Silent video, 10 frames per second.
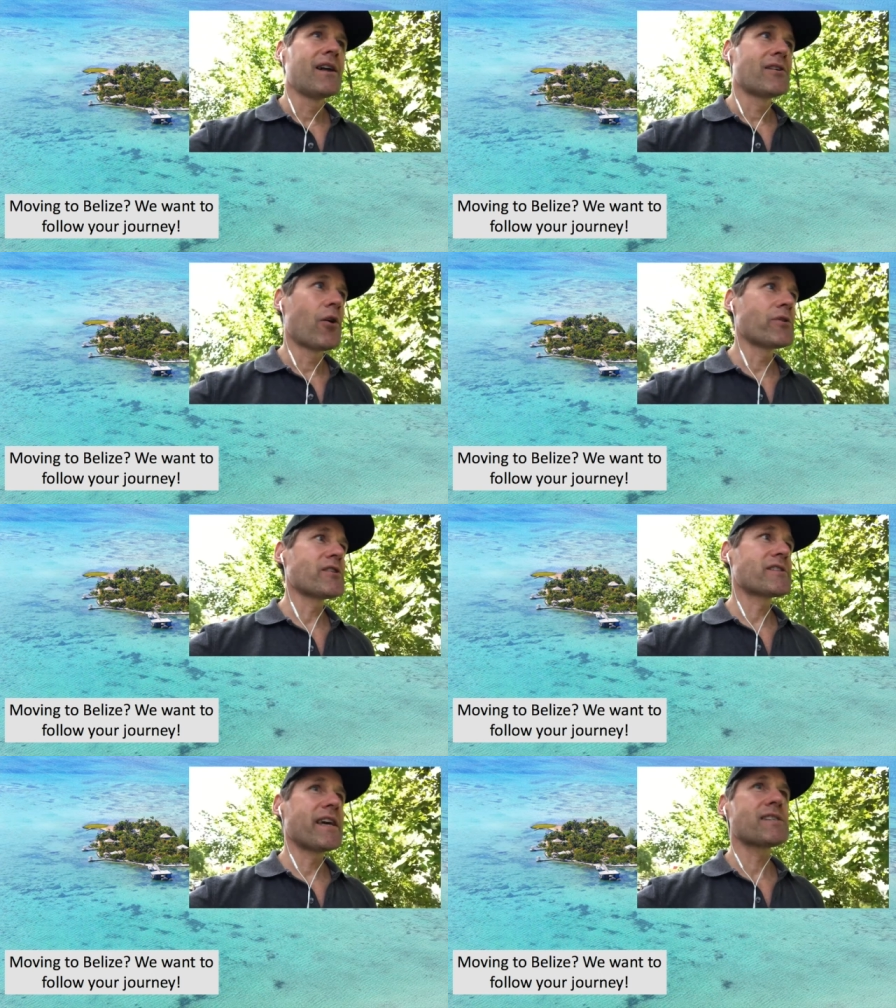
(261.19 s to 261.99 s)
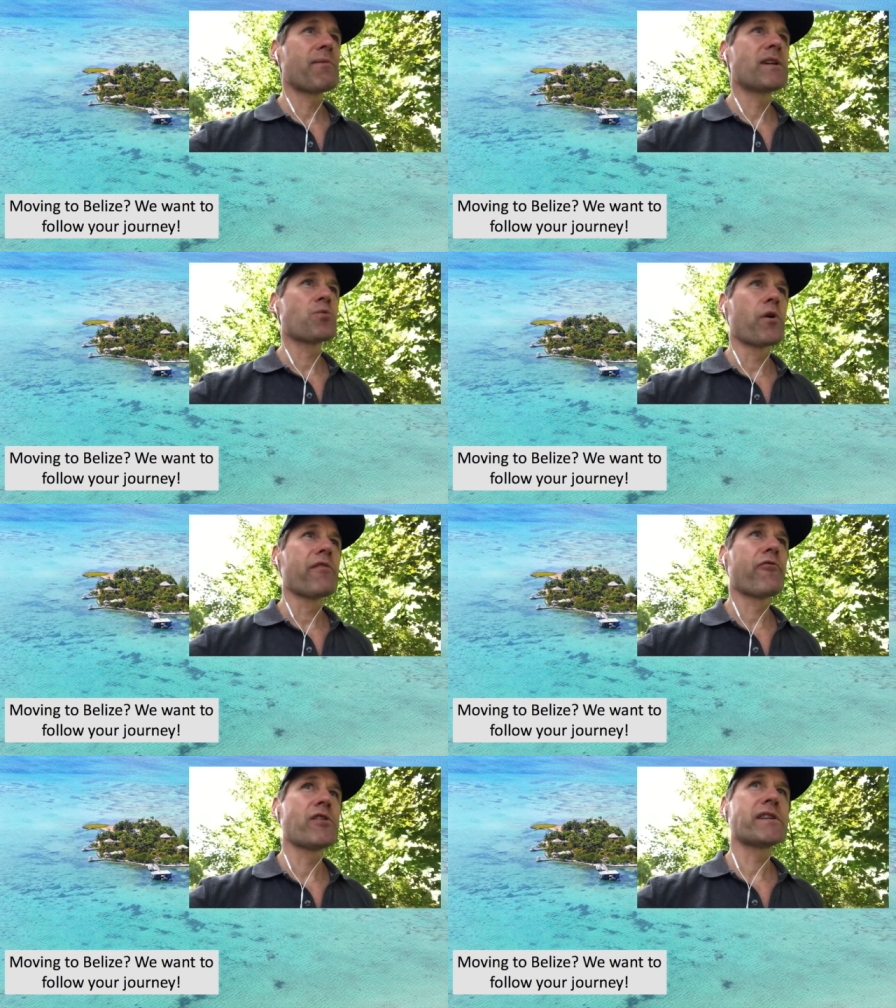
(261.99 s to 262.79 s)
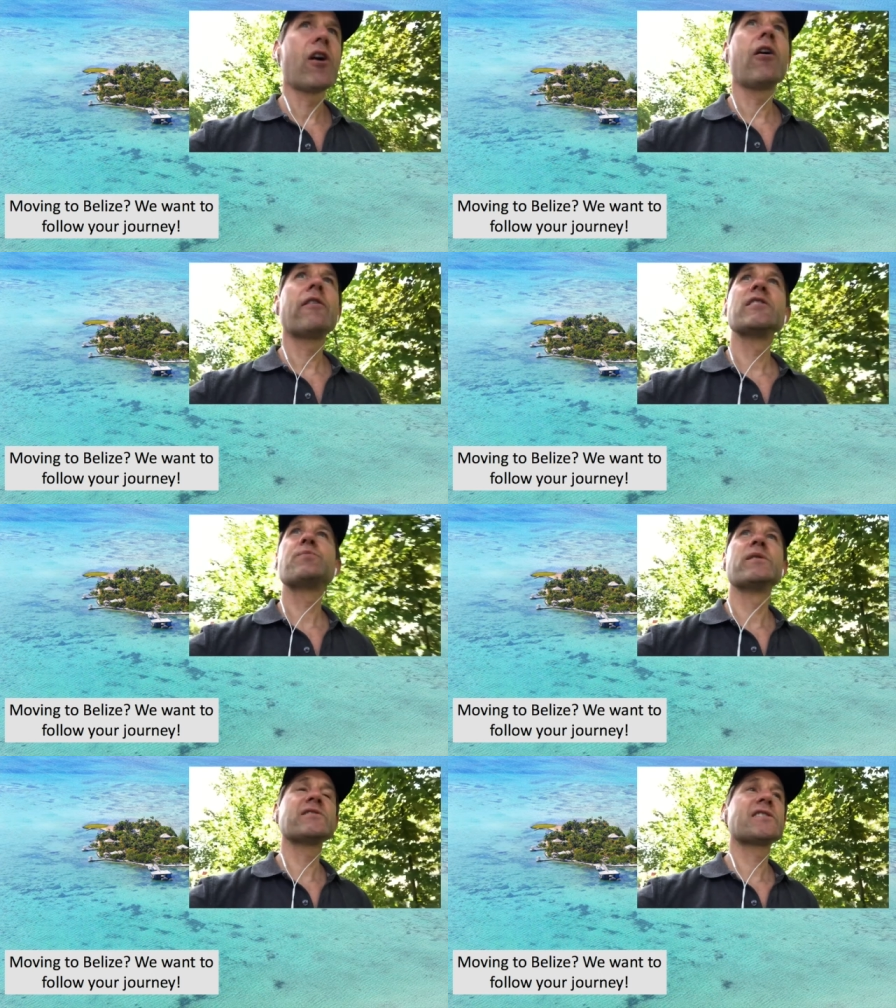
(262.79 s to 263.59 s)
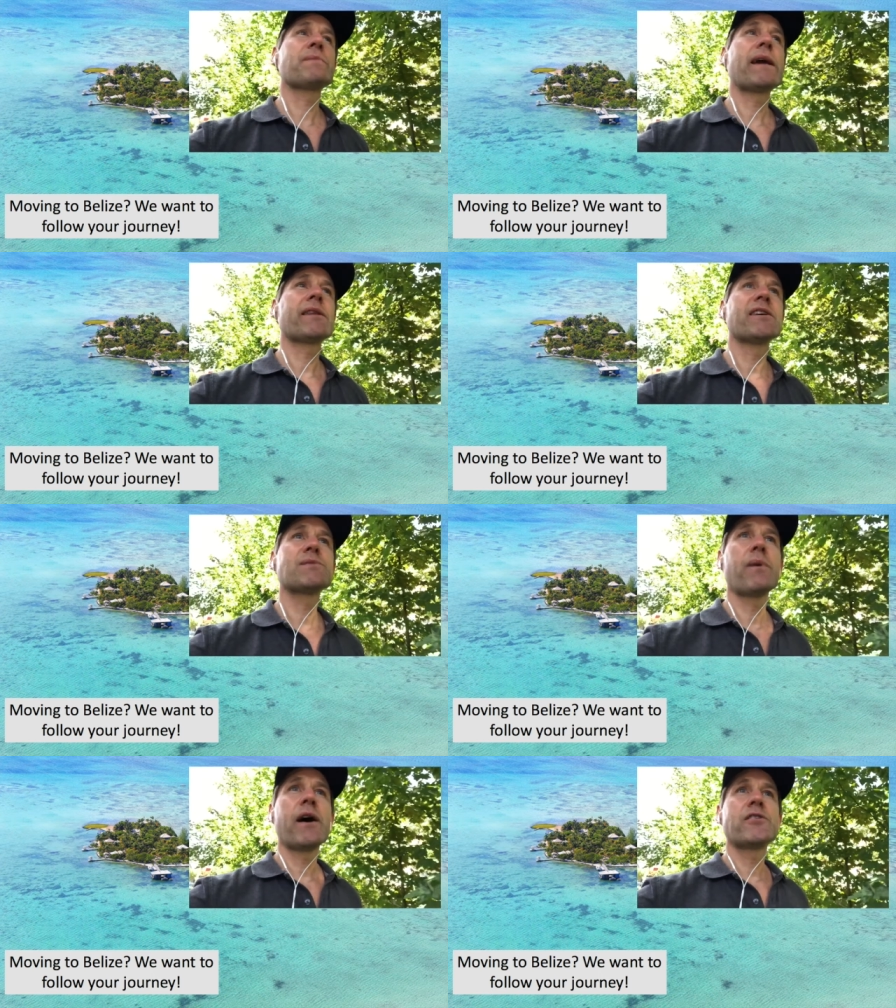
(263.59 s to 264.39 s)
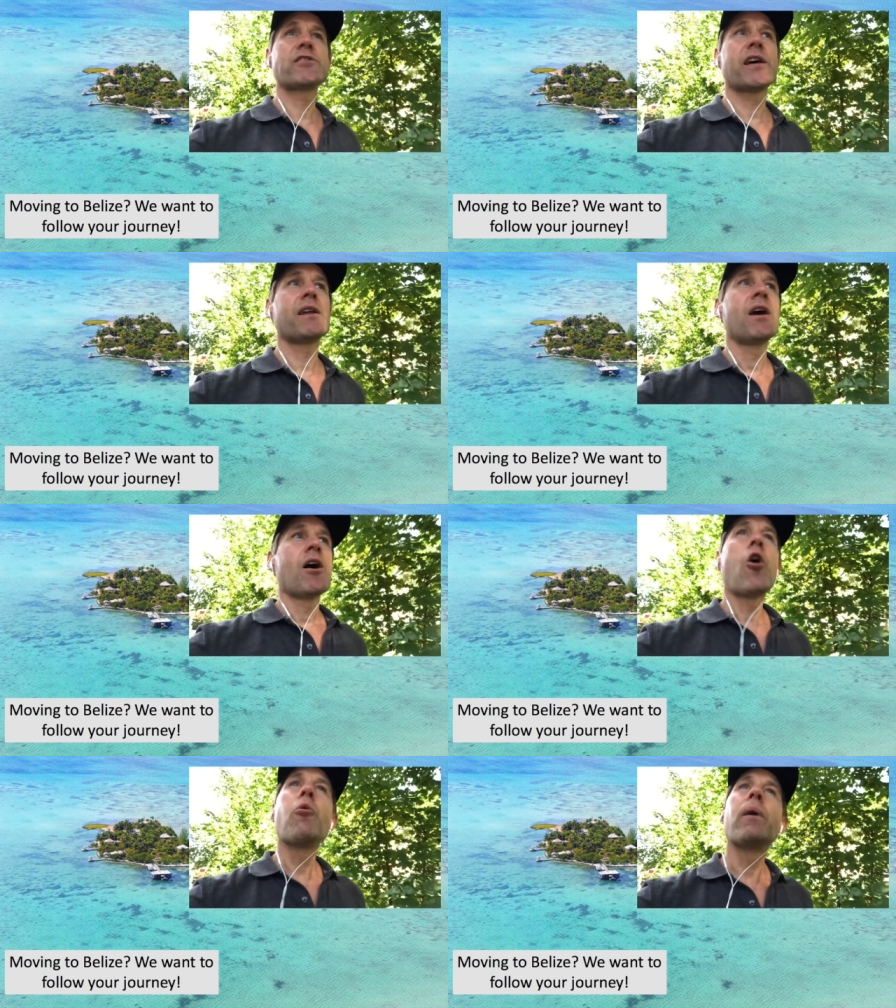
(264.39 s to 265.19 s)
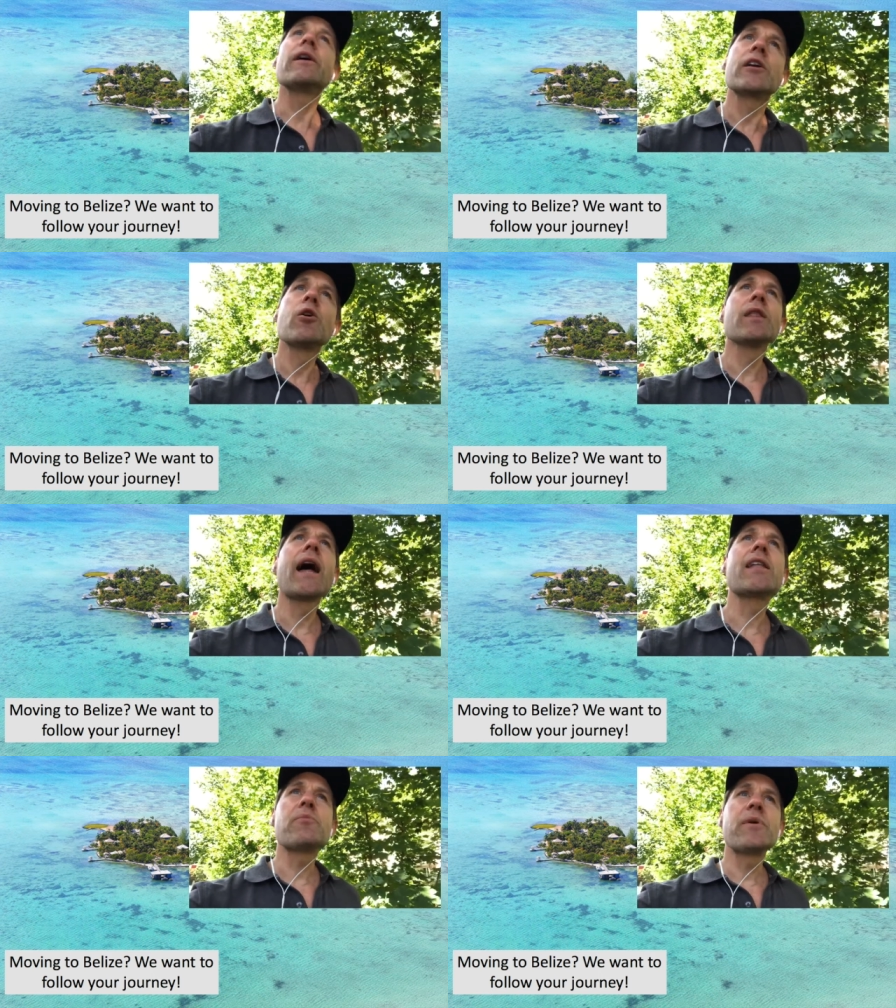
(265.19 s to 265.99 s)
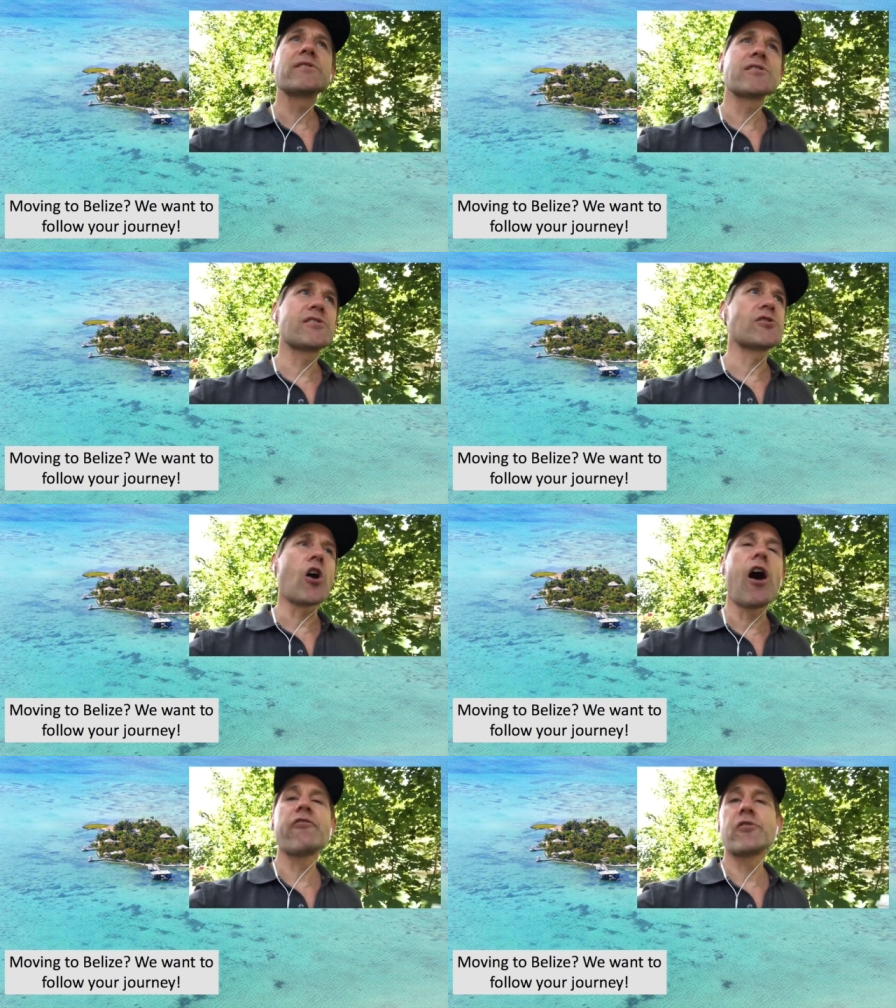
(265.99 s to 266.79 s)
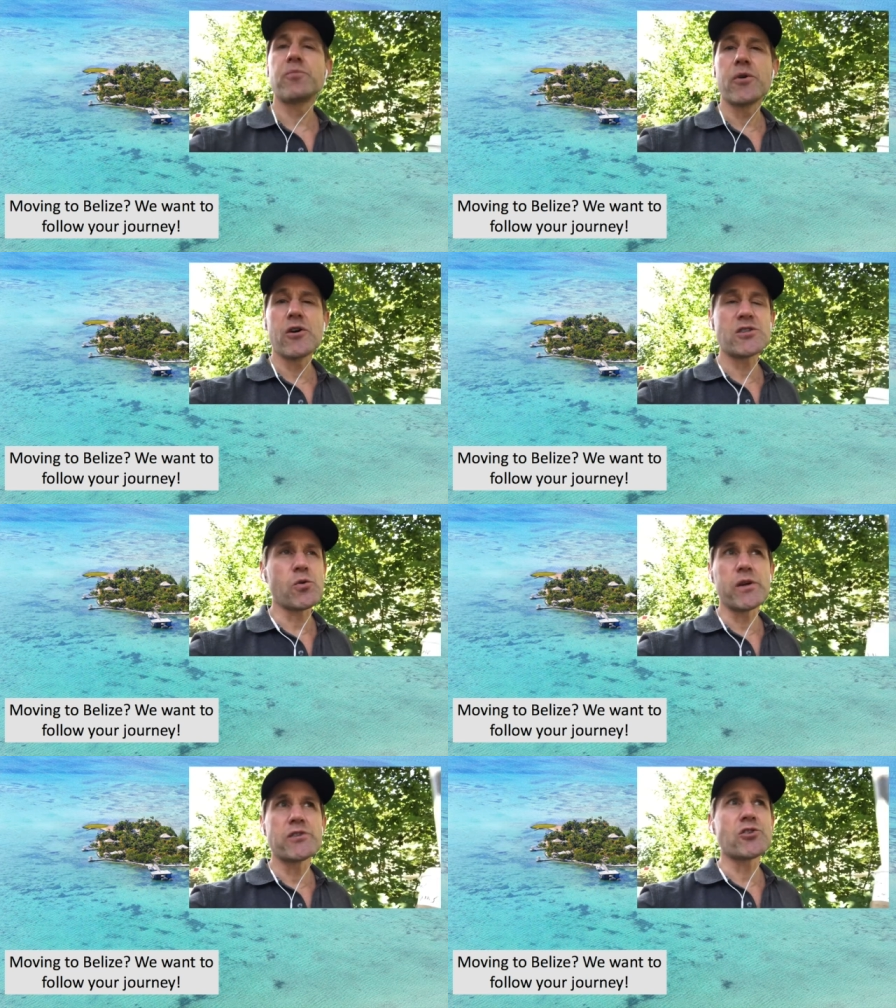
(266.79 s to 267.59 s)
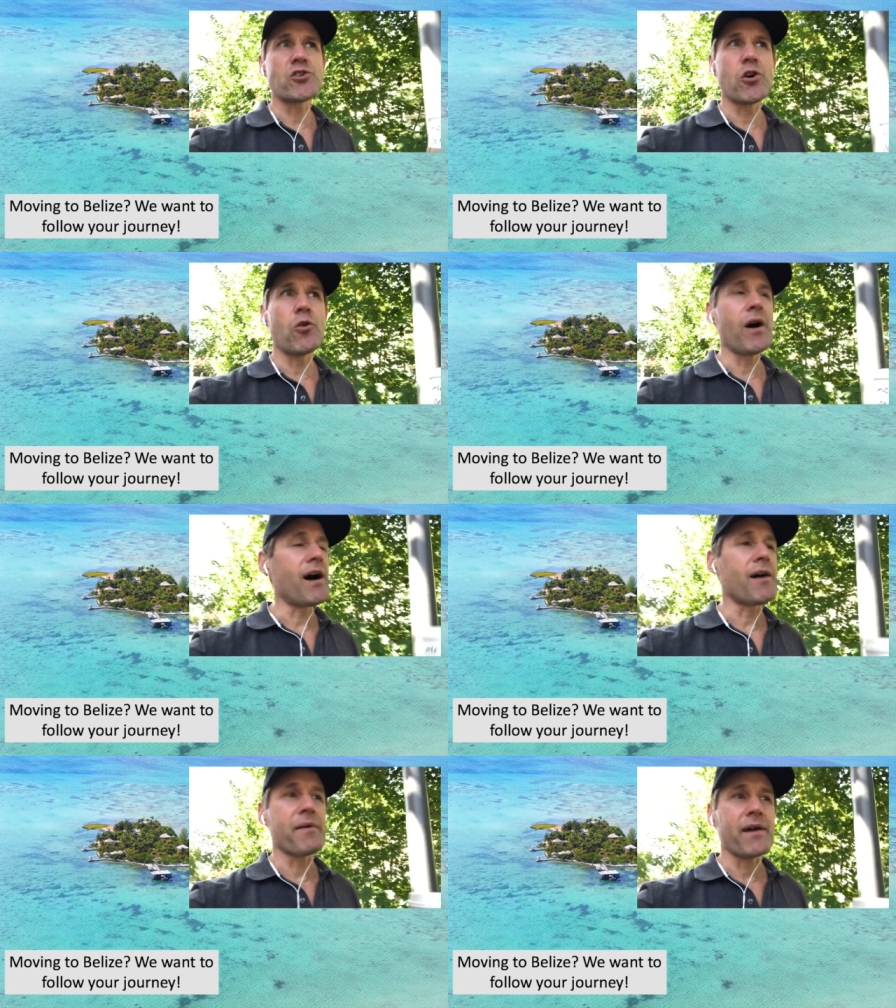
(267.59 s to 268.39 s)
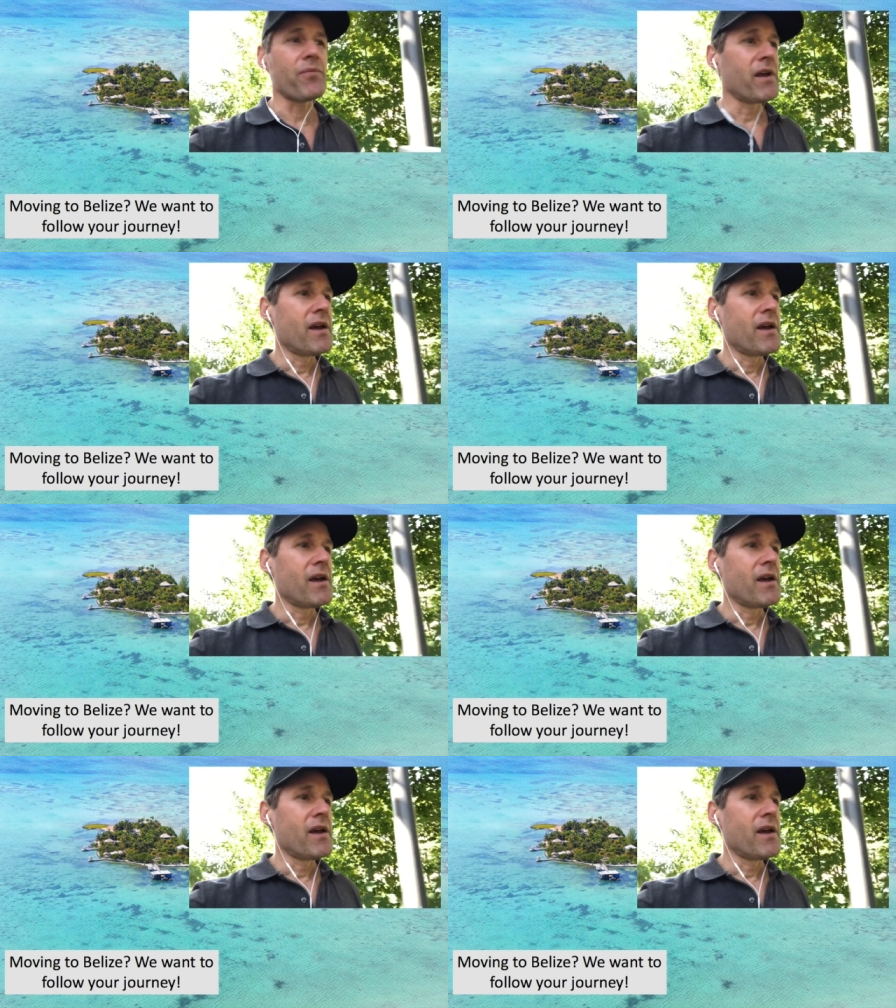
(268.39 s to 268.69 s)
don't just take somebody's word for it. Say, oh, this business is making this much, and oh, but a lot of the business is off the book, so it doesn't show. Man.